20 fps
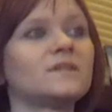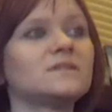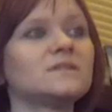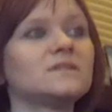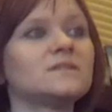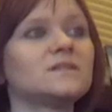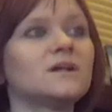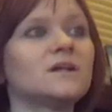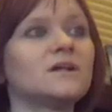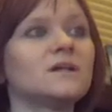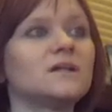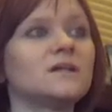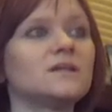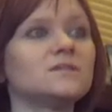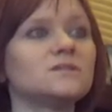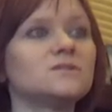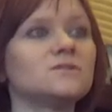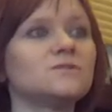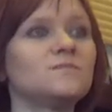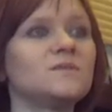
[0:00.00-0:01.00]
And
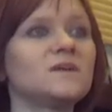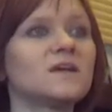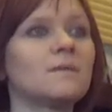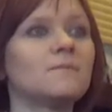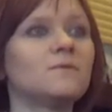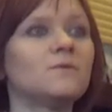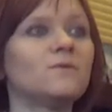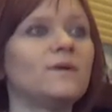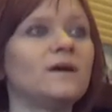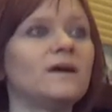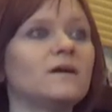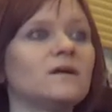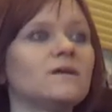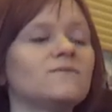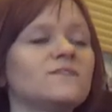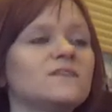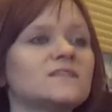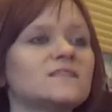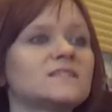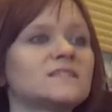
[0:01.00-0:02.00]
starting to become aware
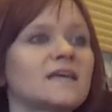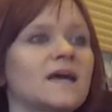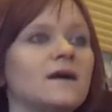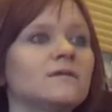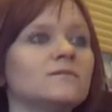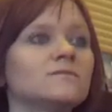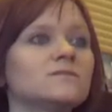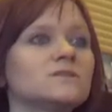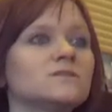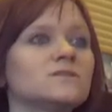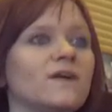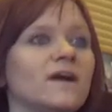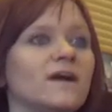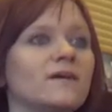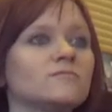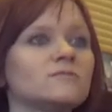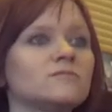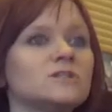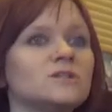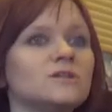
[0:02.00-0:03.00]
of the sounds
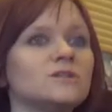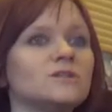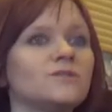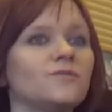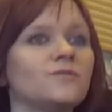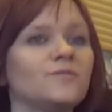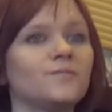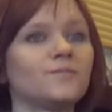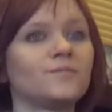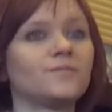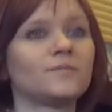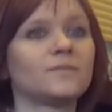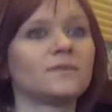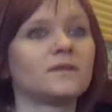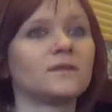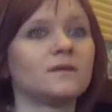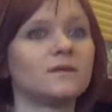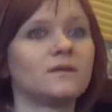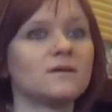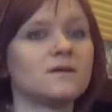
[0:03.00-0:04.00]
around you.
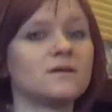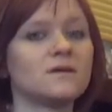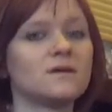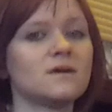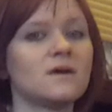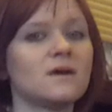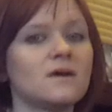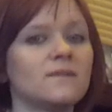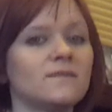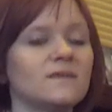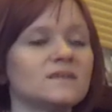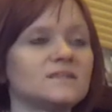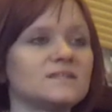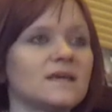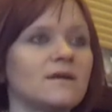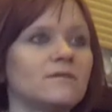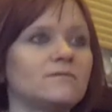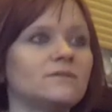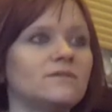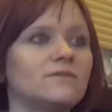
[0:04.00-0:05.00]
The
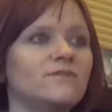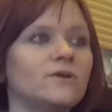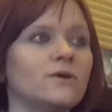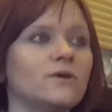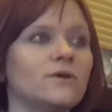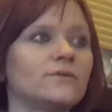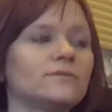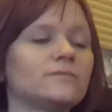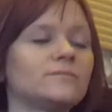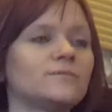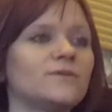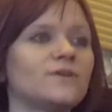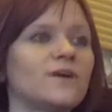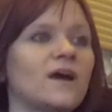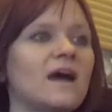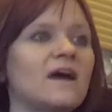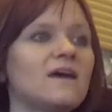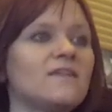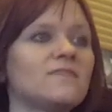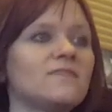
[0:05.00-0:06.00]
sound of your own
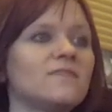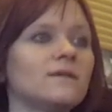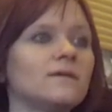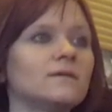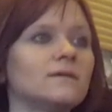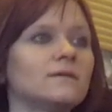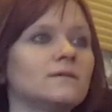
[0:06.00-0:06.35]
breath.